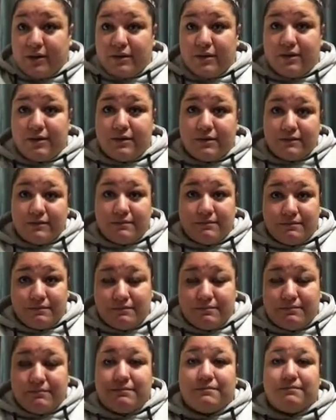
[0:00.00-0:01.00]
Yeah, it's good.
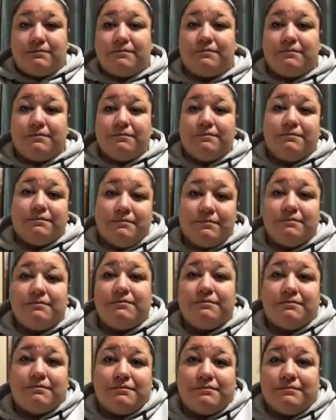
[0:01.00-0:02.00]
I like that.
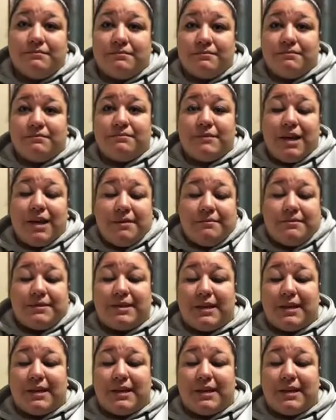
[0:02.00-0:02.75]
I like the word